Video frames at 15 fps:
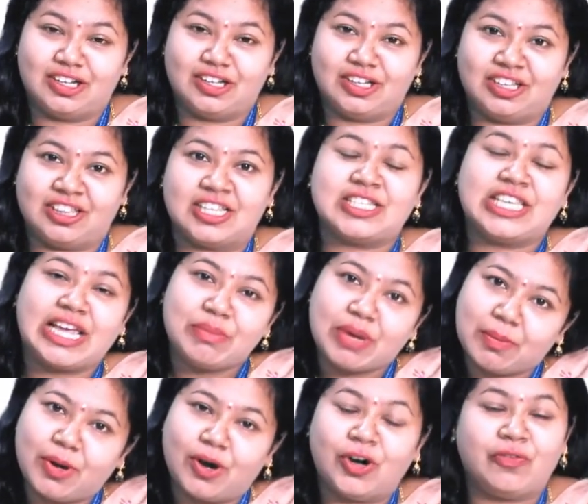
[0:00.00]
the same
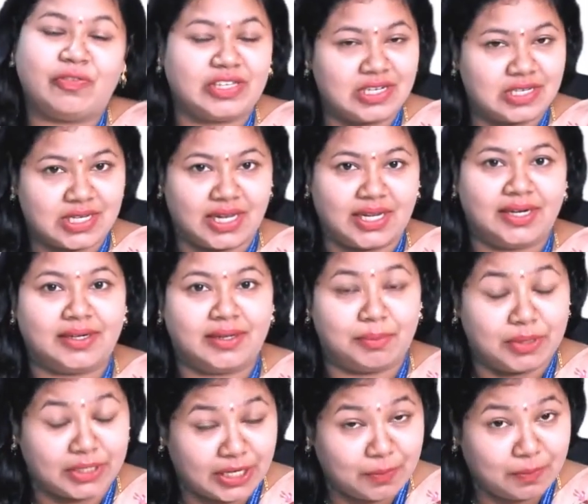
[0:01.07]
amount which is
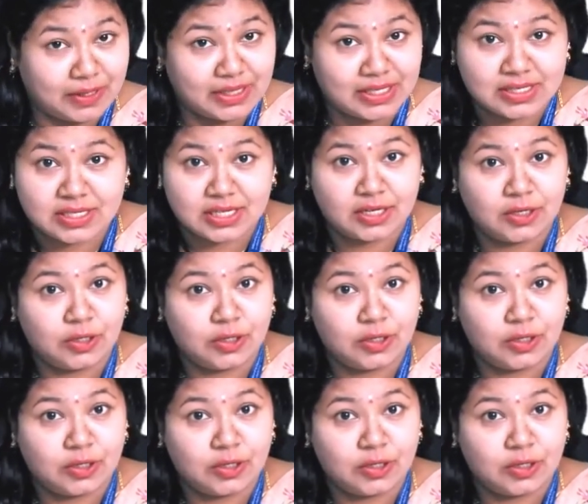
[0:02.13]
emitted by the sun?